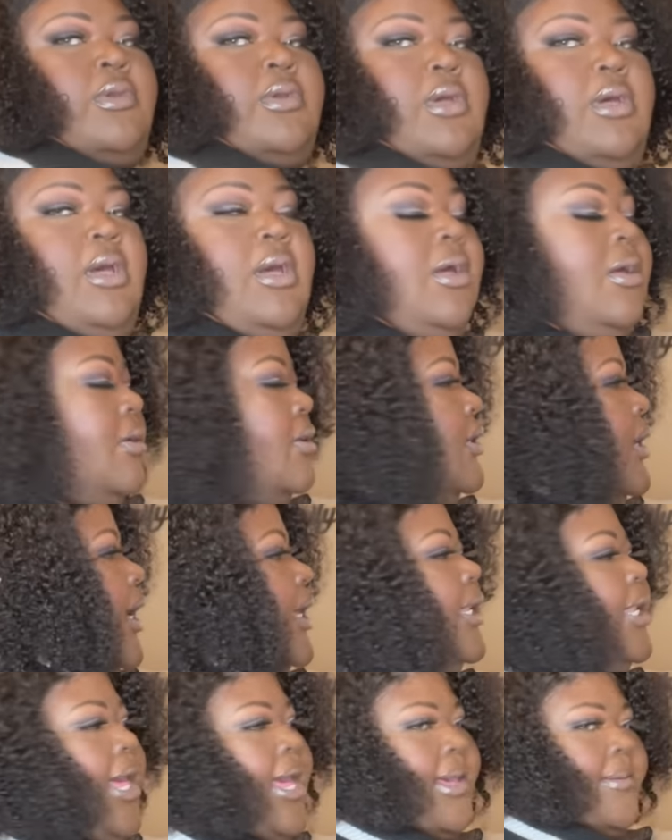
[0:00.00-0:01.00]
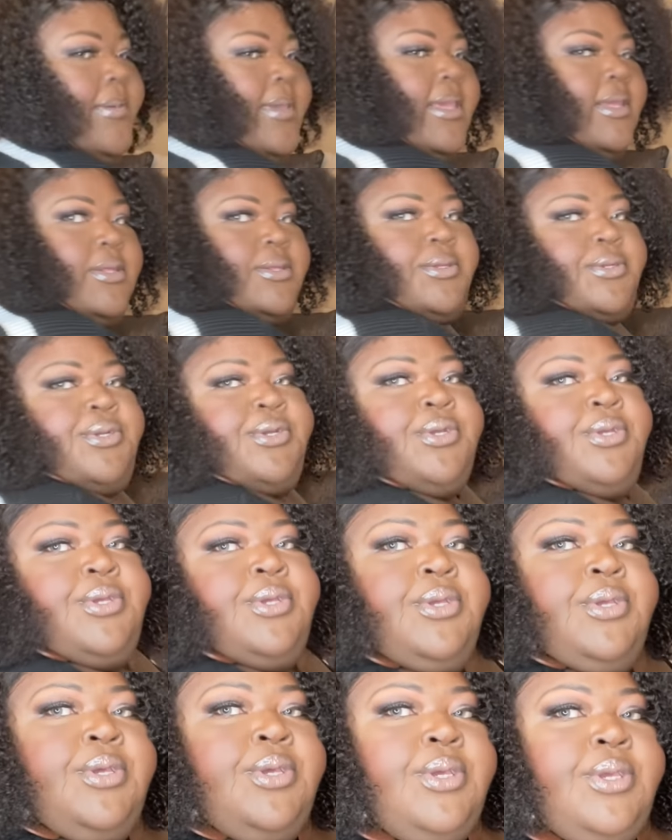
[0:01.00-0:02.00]
Oh, I love it.
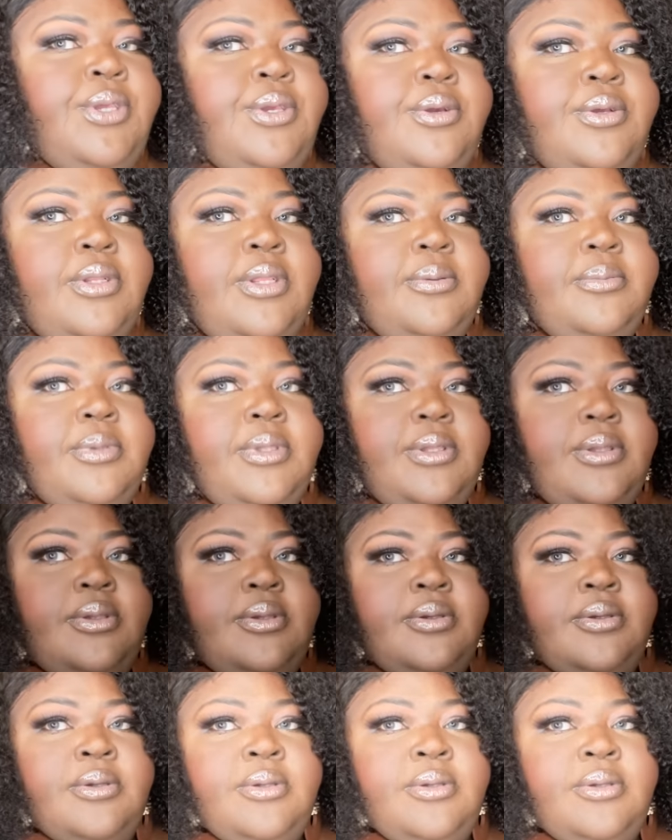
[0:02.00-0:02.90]
Here, let me,